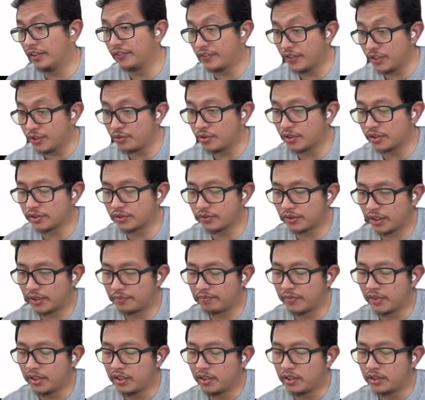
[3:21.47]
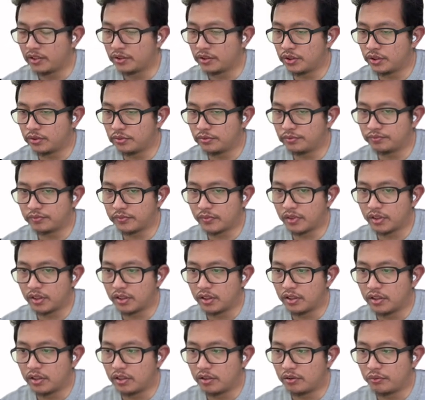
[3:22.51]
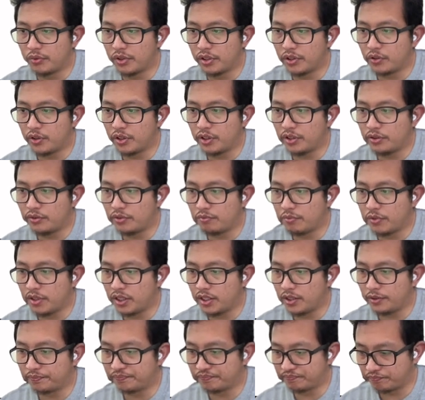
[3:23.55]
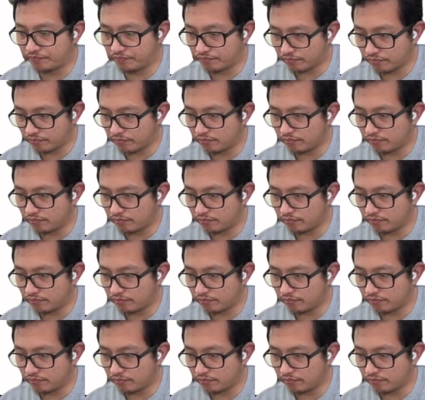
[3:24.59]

in visuals. Okay, so we are going to be